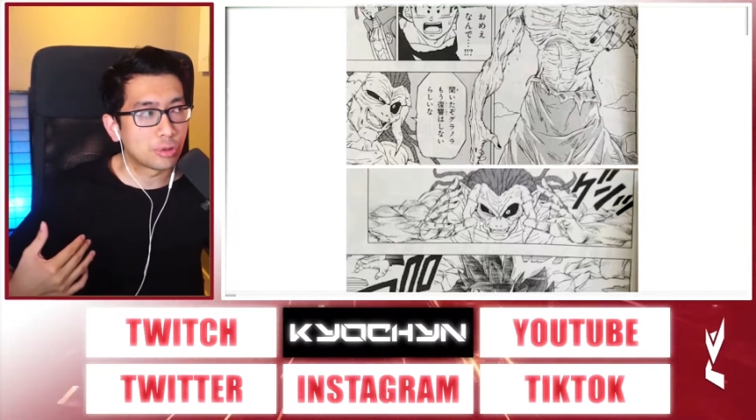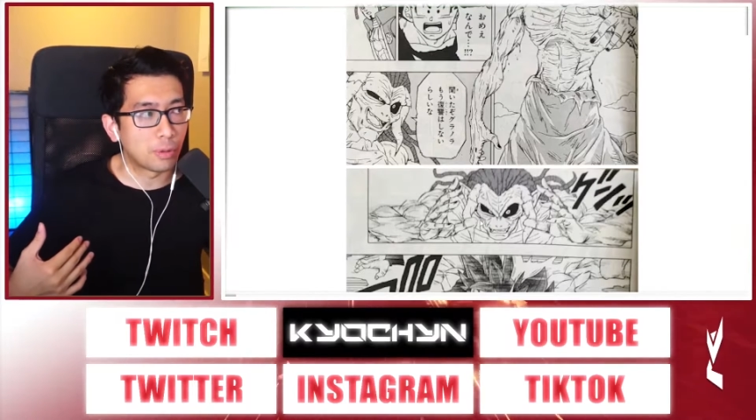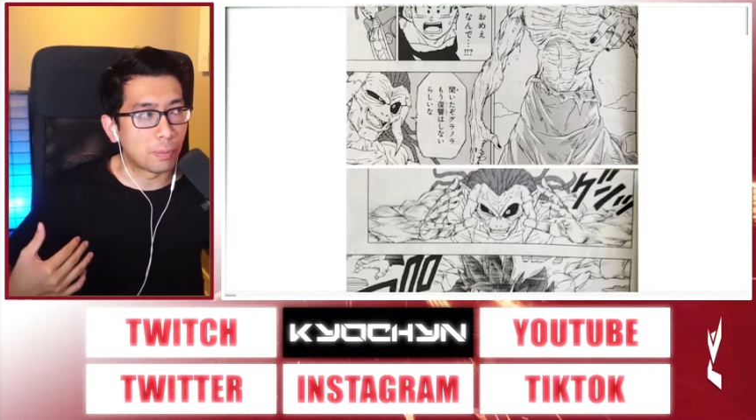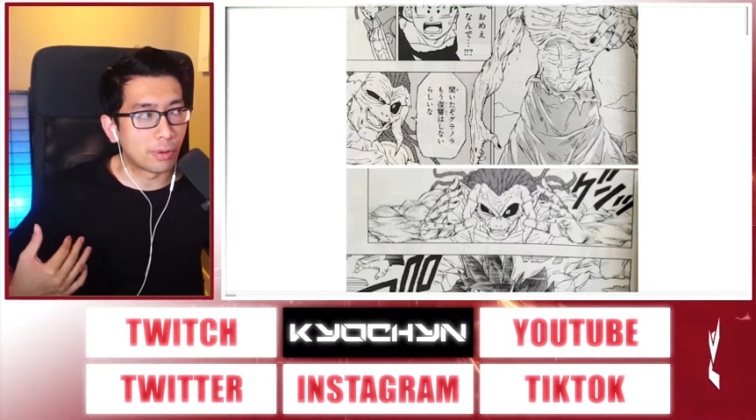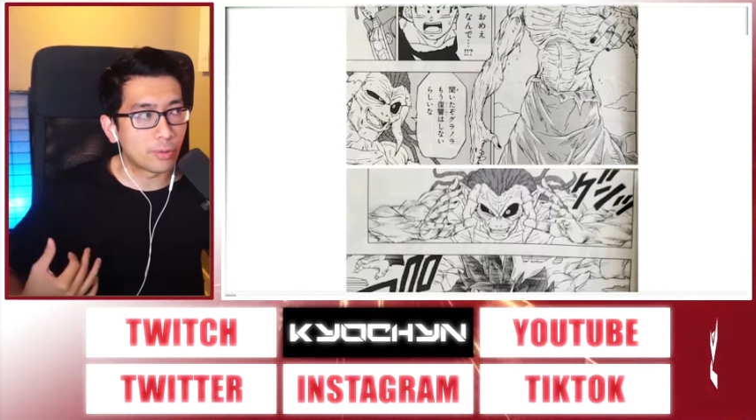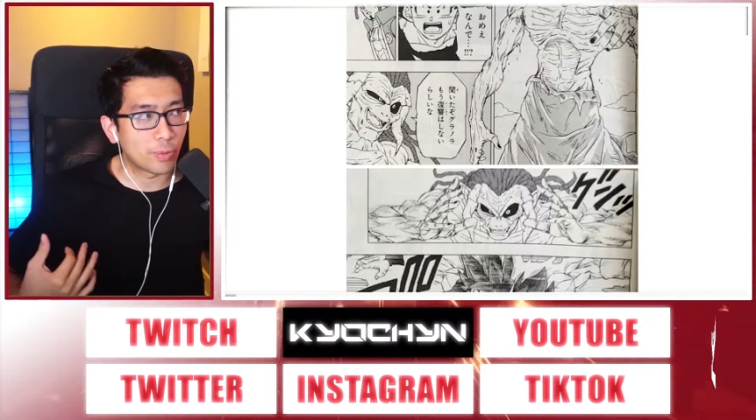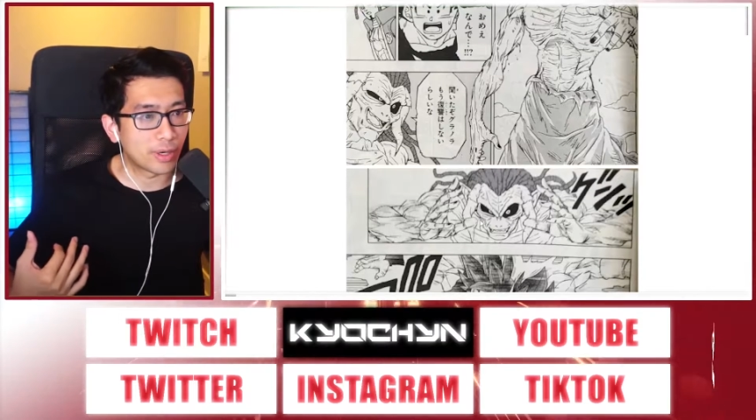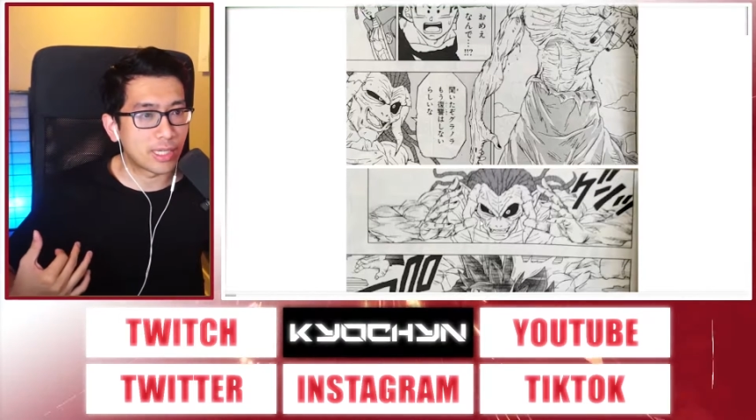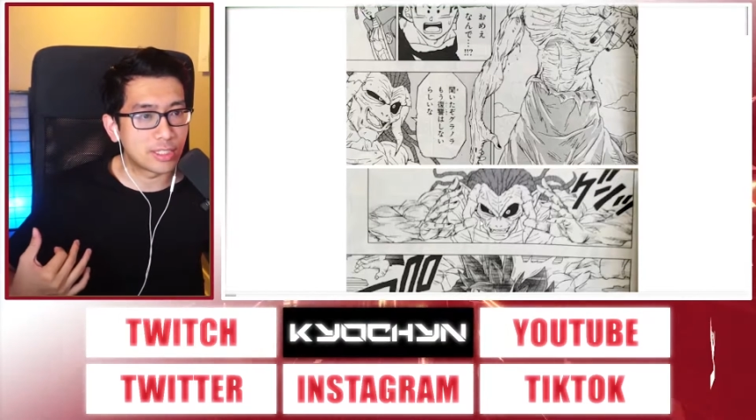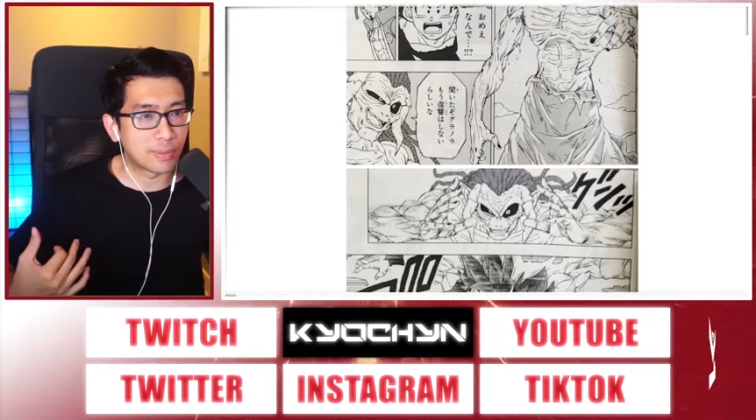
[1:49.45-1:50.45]
to a point
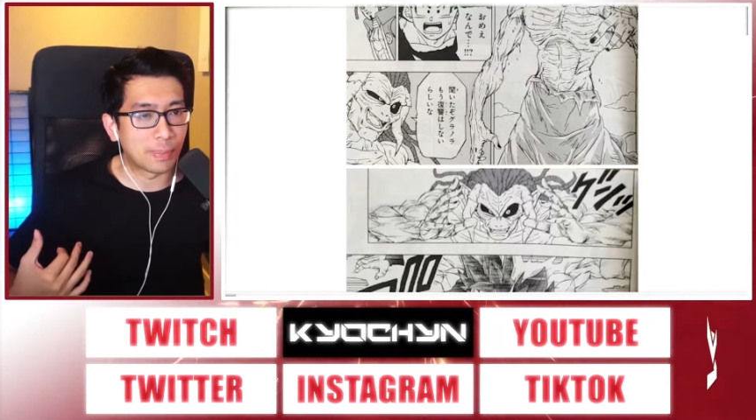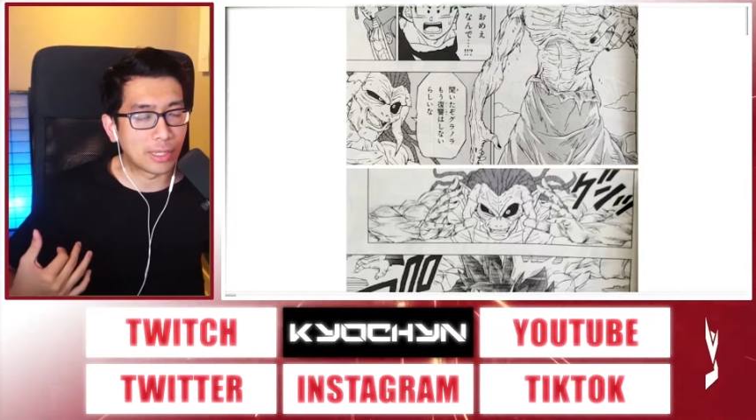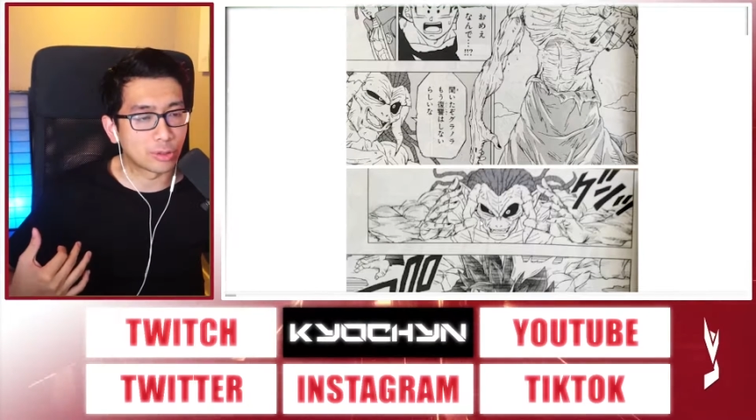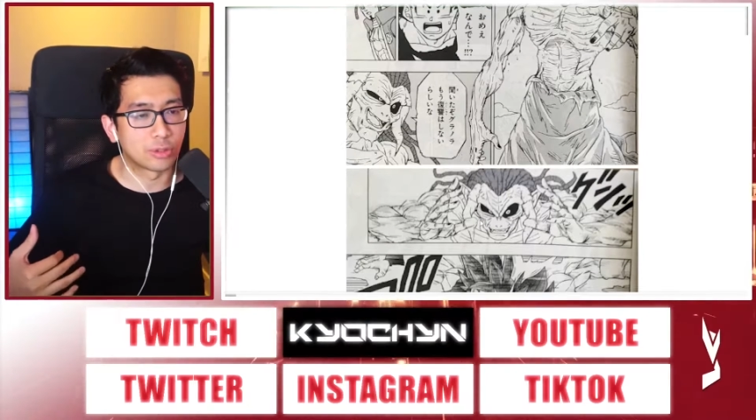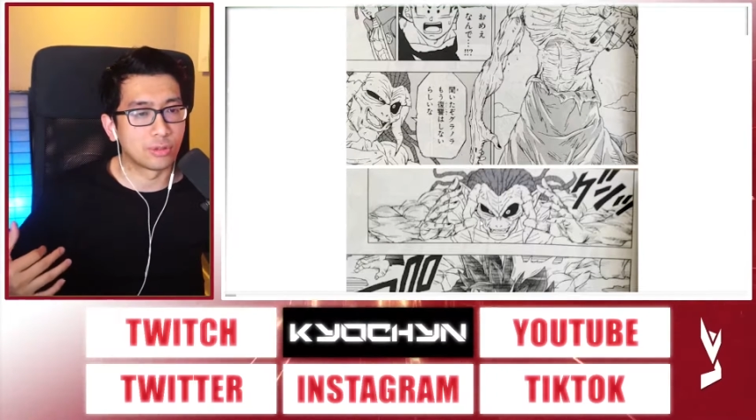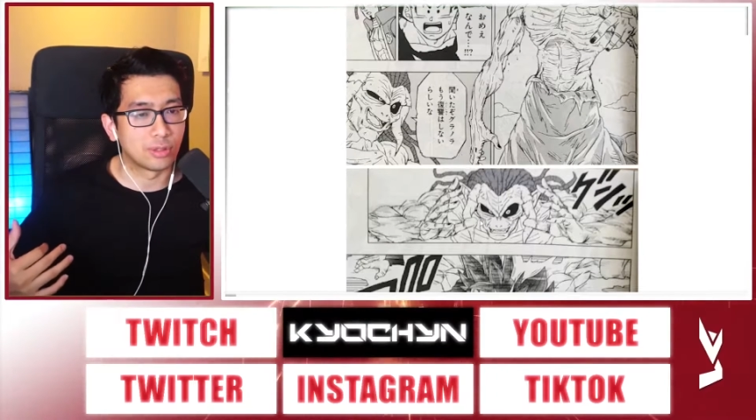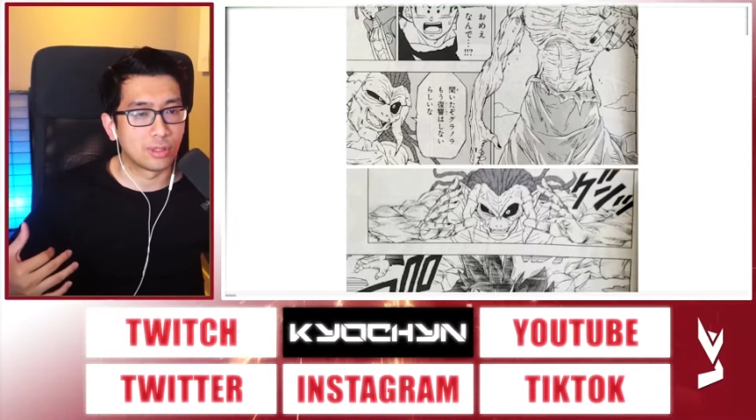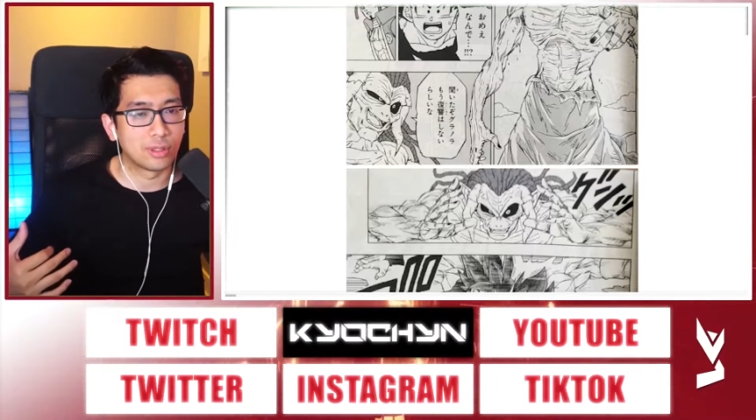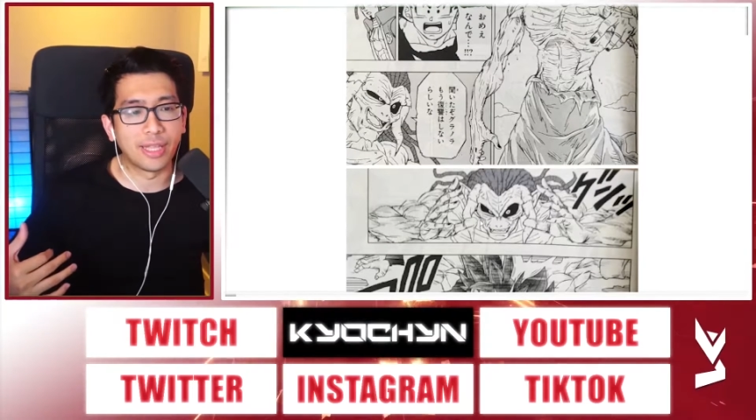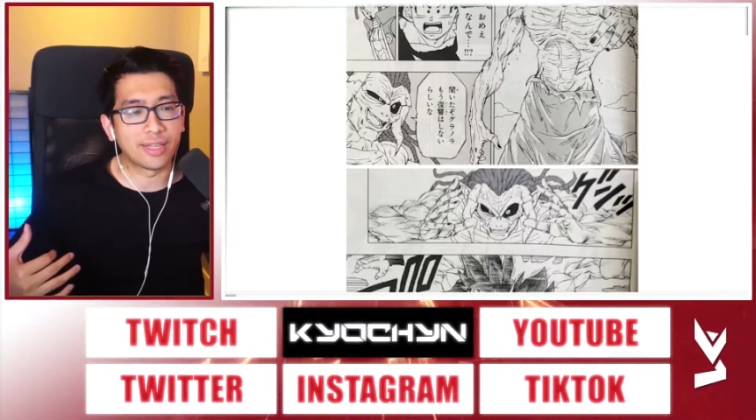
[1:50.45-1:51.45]
where he's about to go.
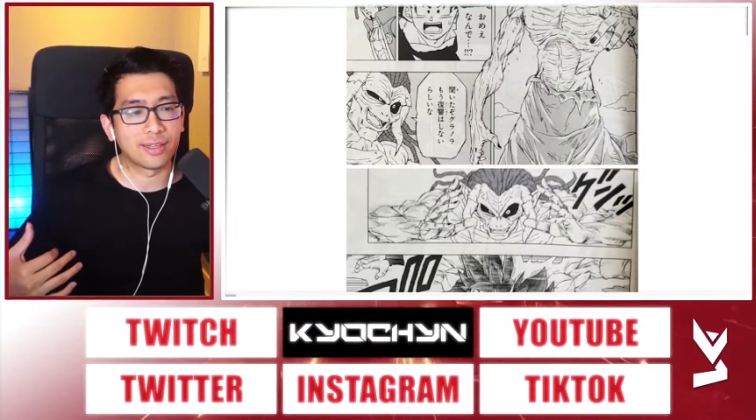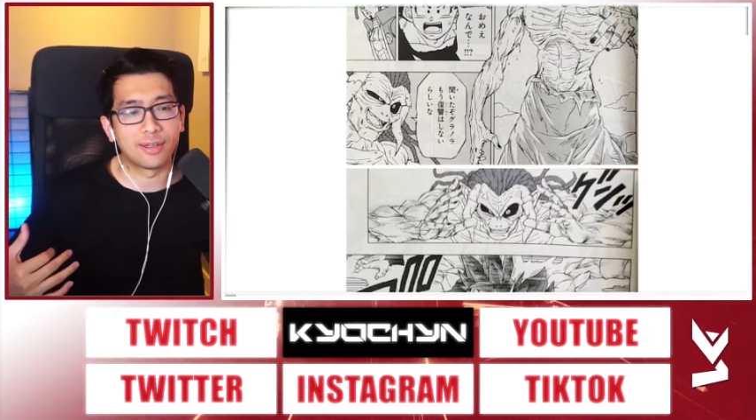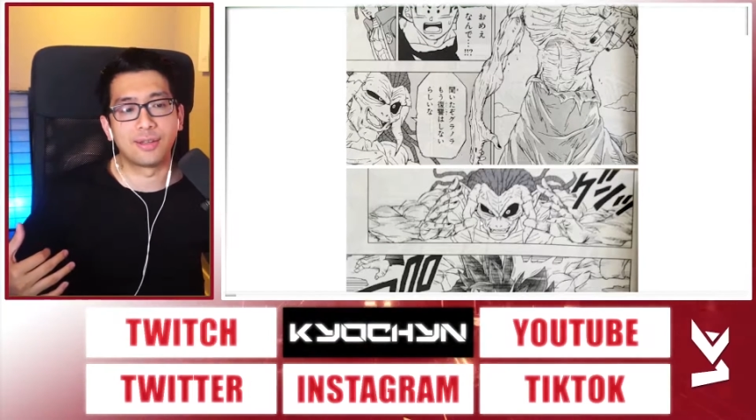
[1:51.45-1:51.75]
Like,